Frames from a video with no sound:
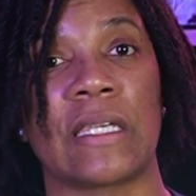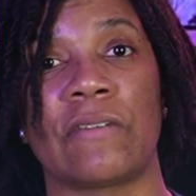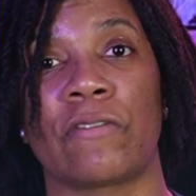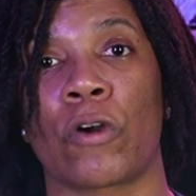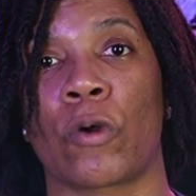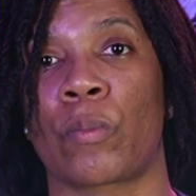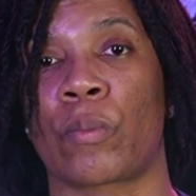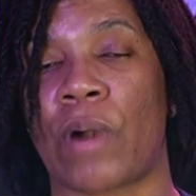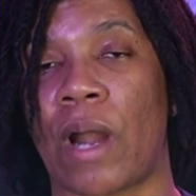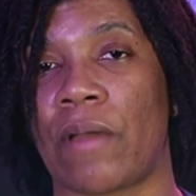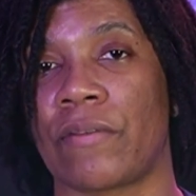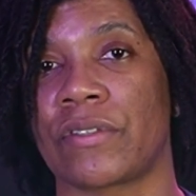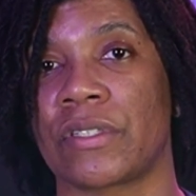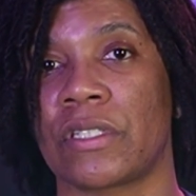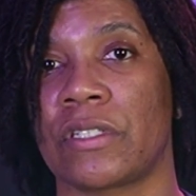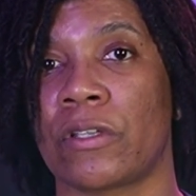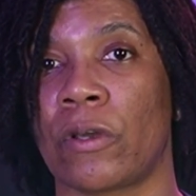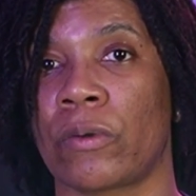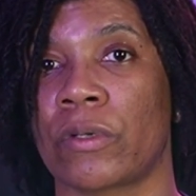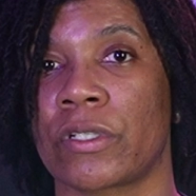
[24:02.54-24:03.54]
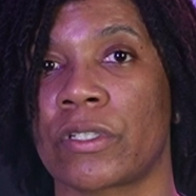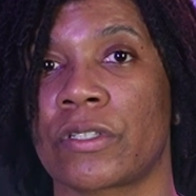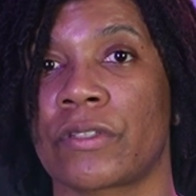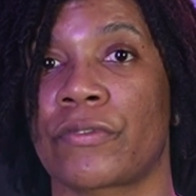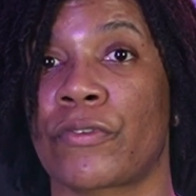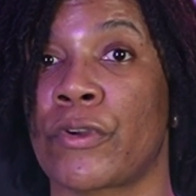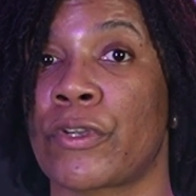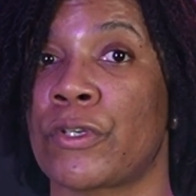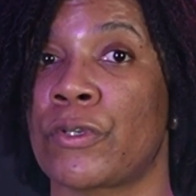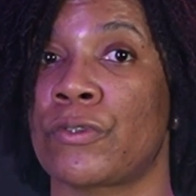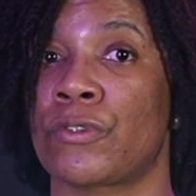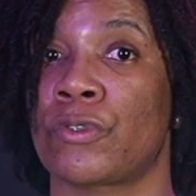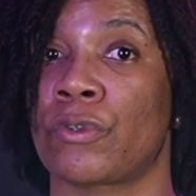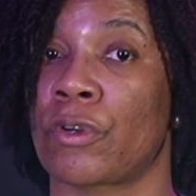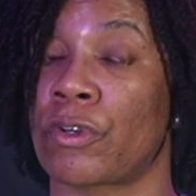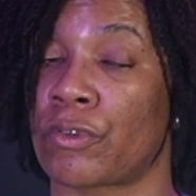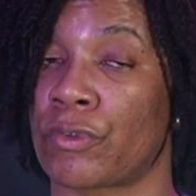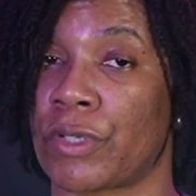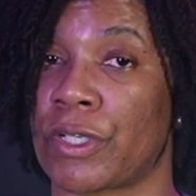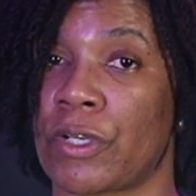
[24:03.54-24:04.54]
Evo privacy notice for you to
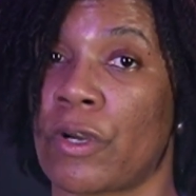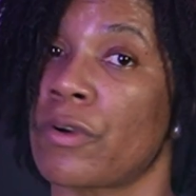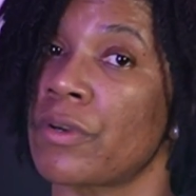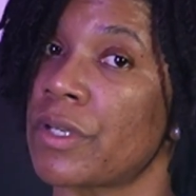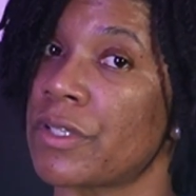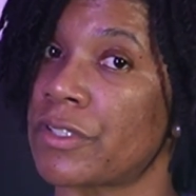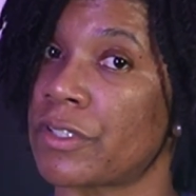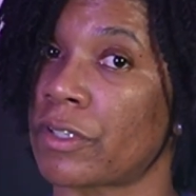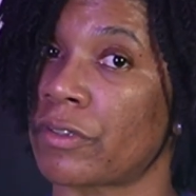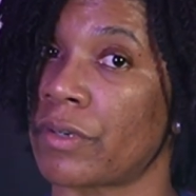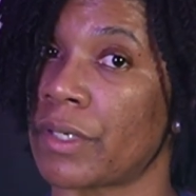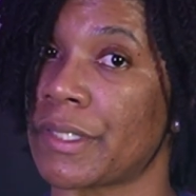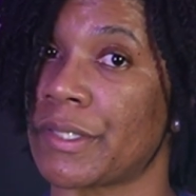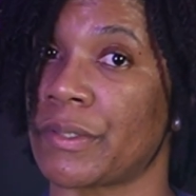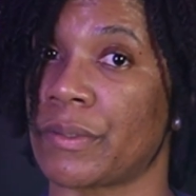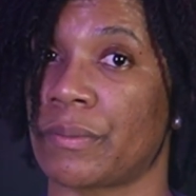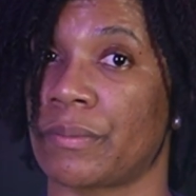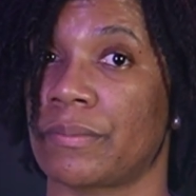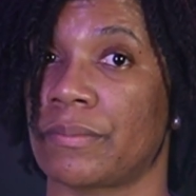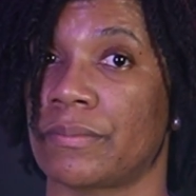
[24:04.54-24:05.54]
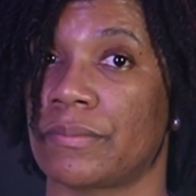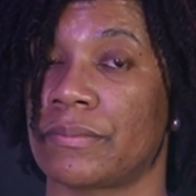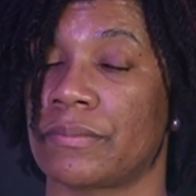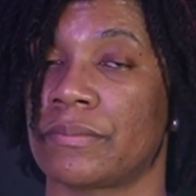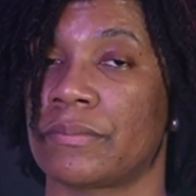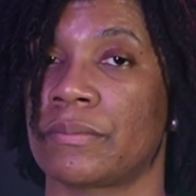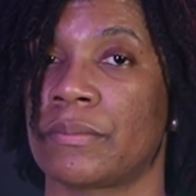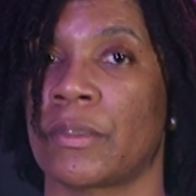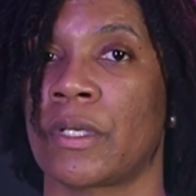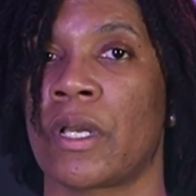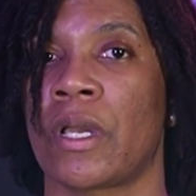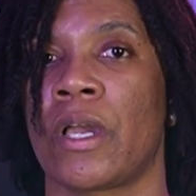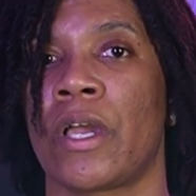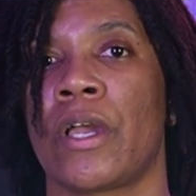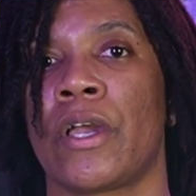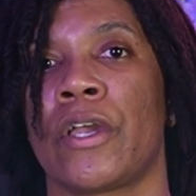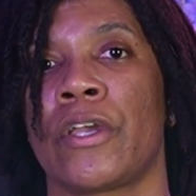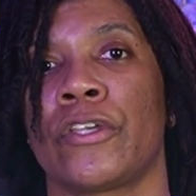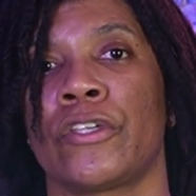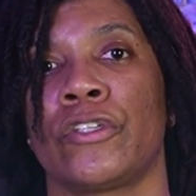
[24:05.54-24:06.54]
agree or disagree to.
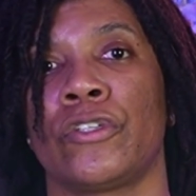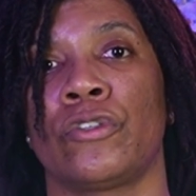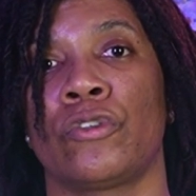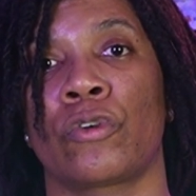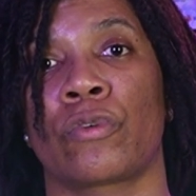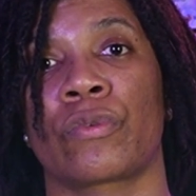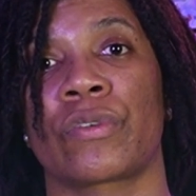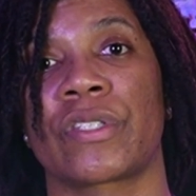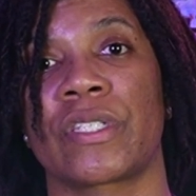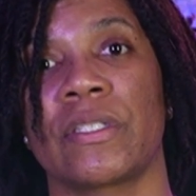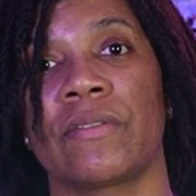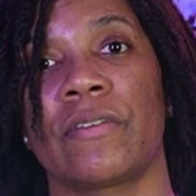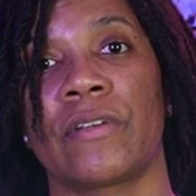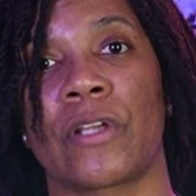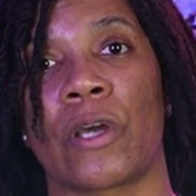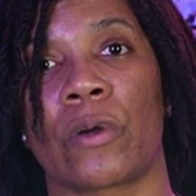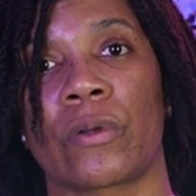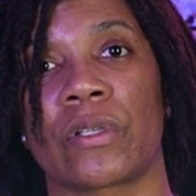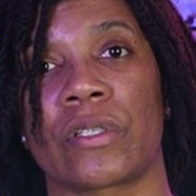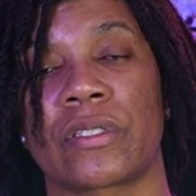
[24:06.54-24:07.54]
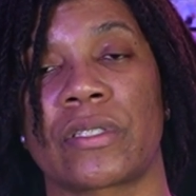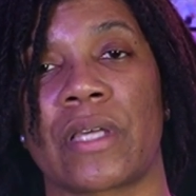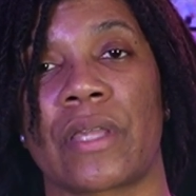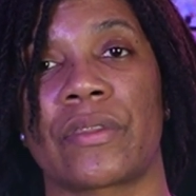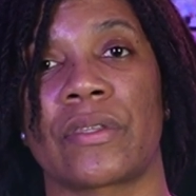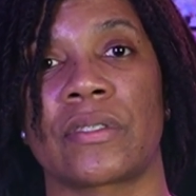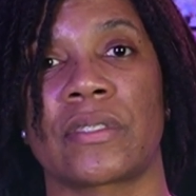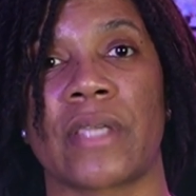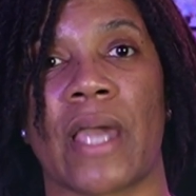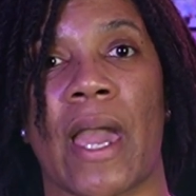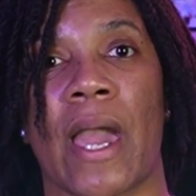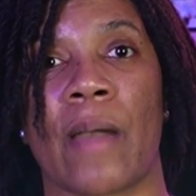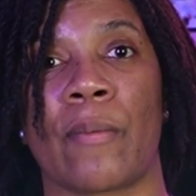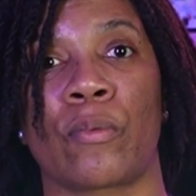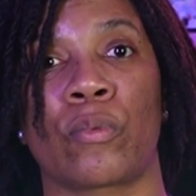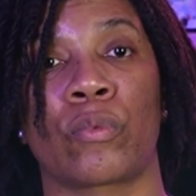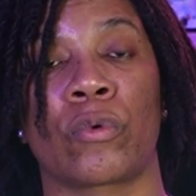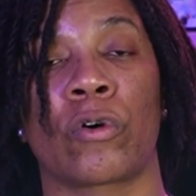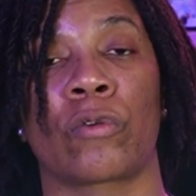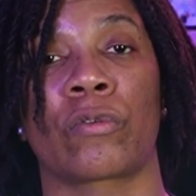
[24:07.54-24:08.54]
You will receive a notice that this app
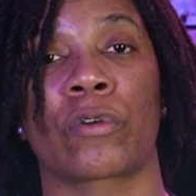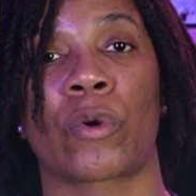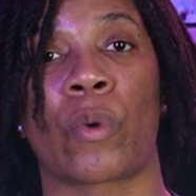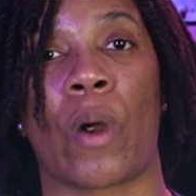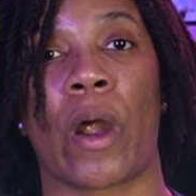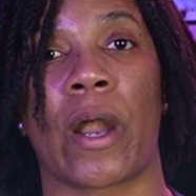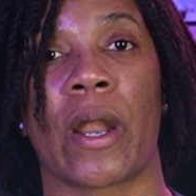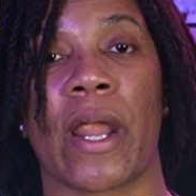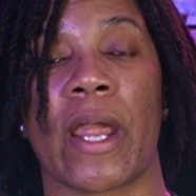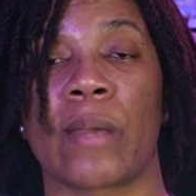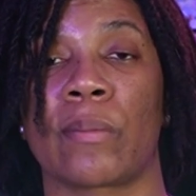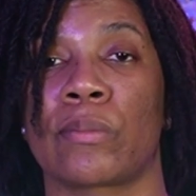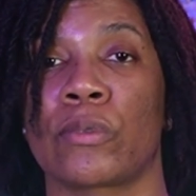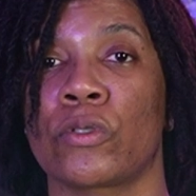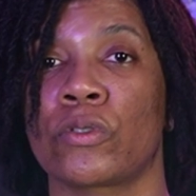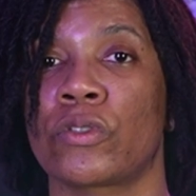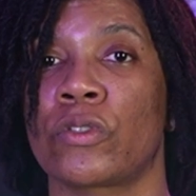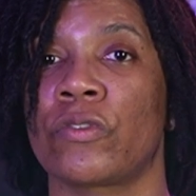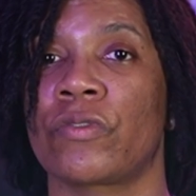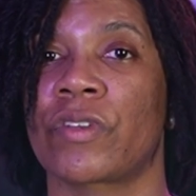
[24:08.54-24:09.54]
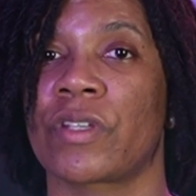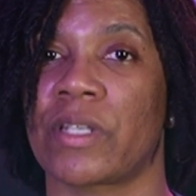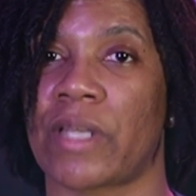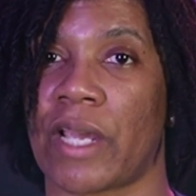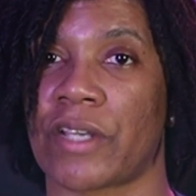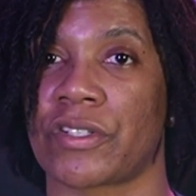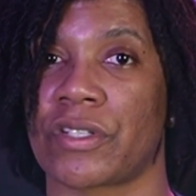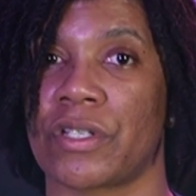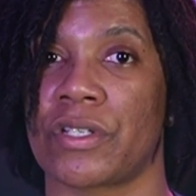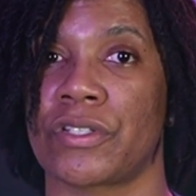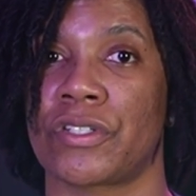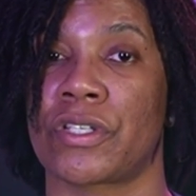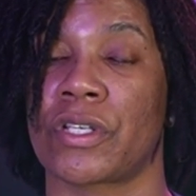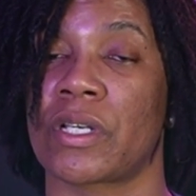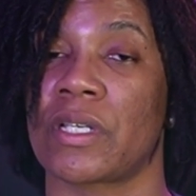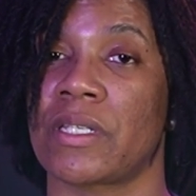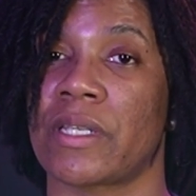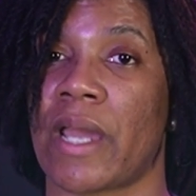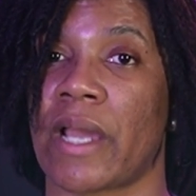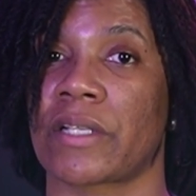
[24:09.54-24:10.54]
will require a Bluetooth connection to
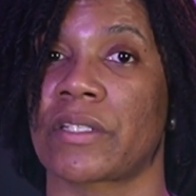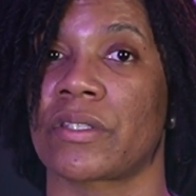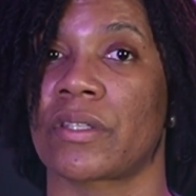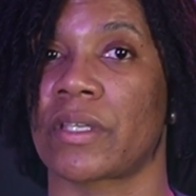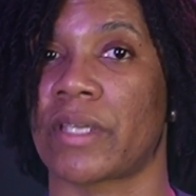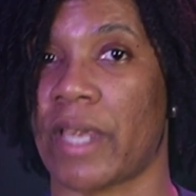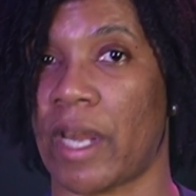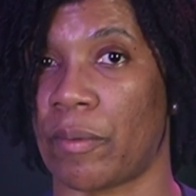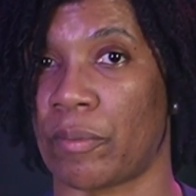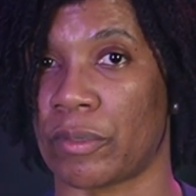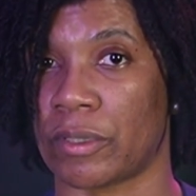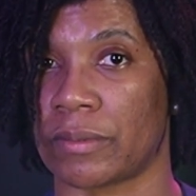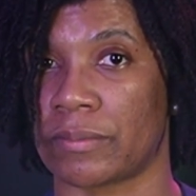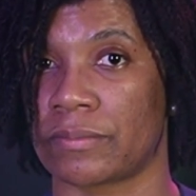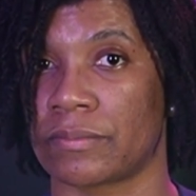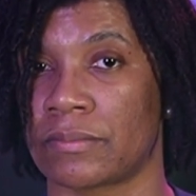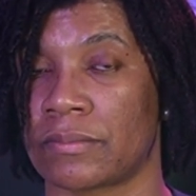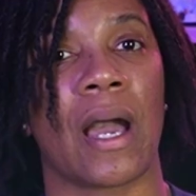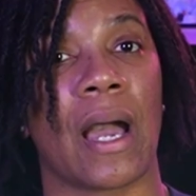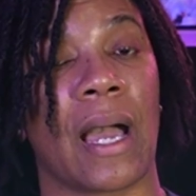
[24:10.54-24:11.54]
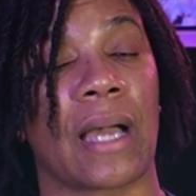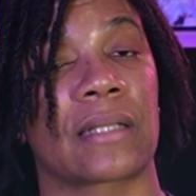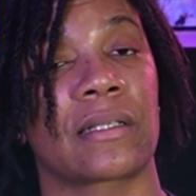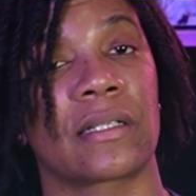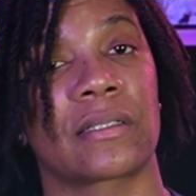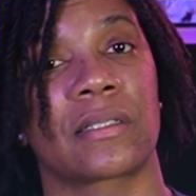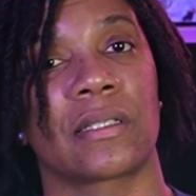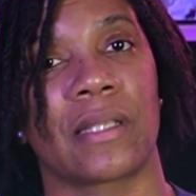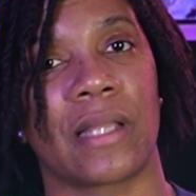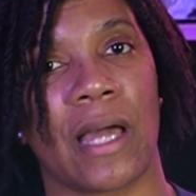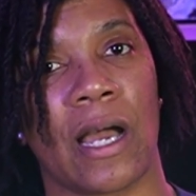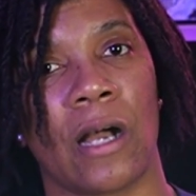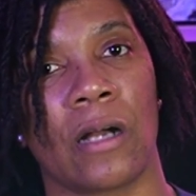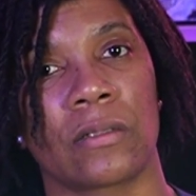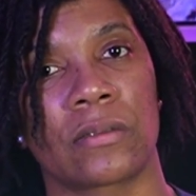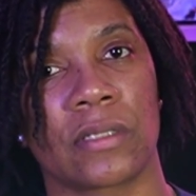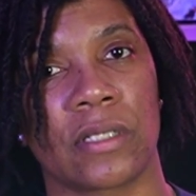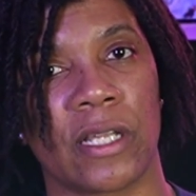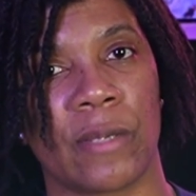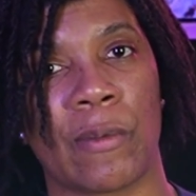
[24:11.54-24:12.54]
connect to the camera. I clicked allow
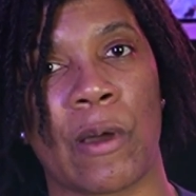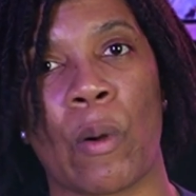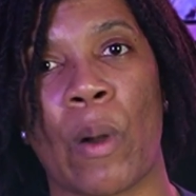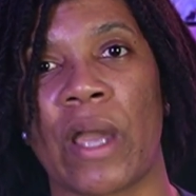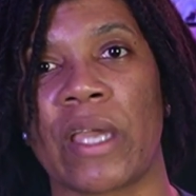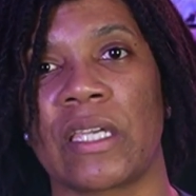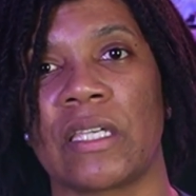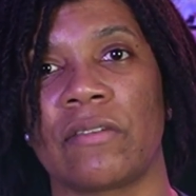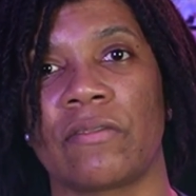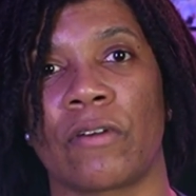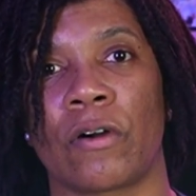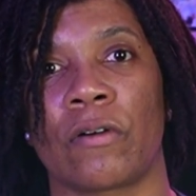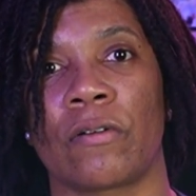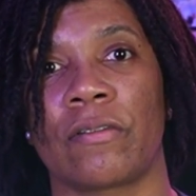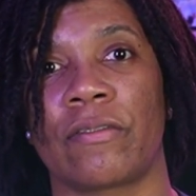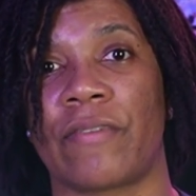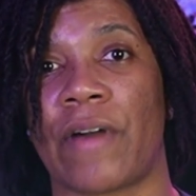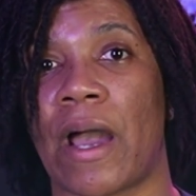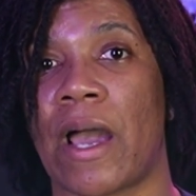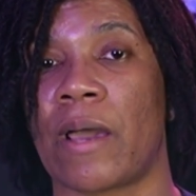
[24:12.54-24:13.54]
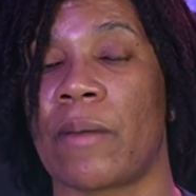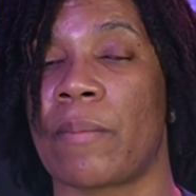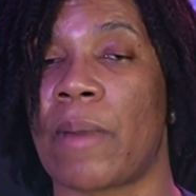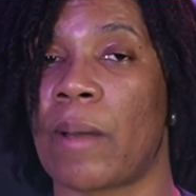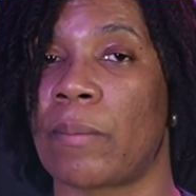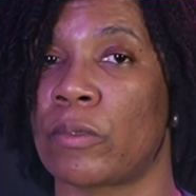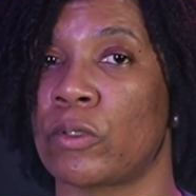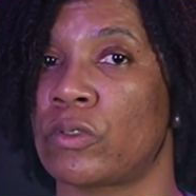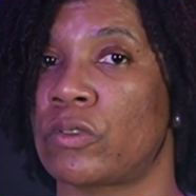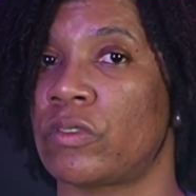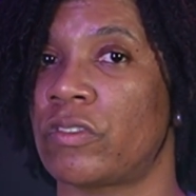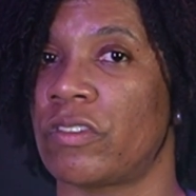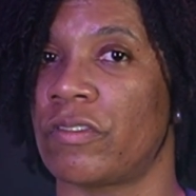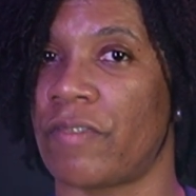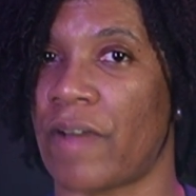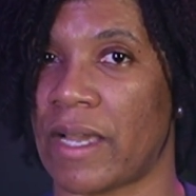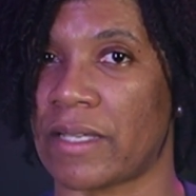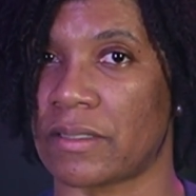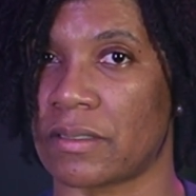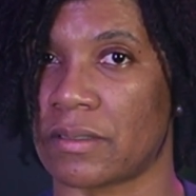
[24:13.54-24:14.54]
to let my WIDE Evo find my Bluetooth
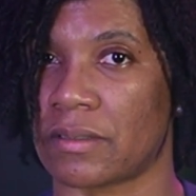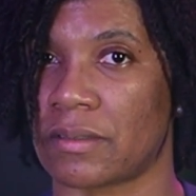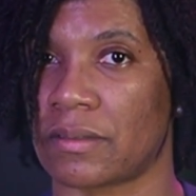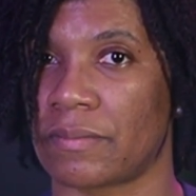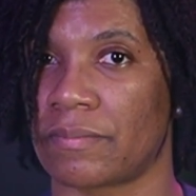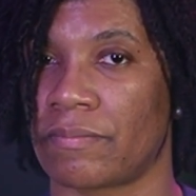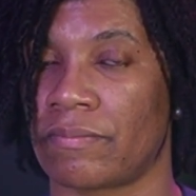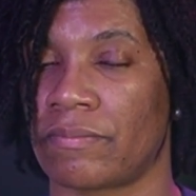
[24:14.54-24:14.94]
devices.